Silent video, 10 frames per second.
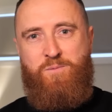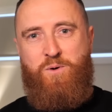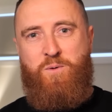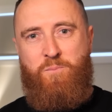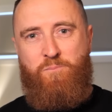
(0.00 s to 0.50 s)

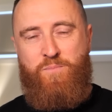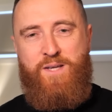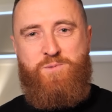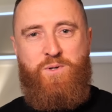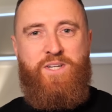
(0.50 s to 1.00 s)
Well,
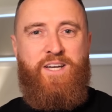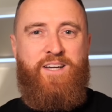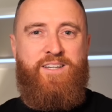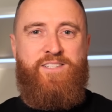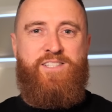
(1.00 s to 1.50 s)
that's what you're going
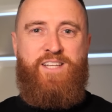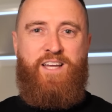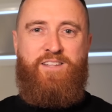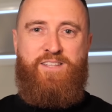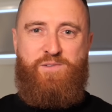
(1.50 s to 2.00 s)
to
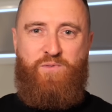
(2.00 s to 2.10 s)
understand in this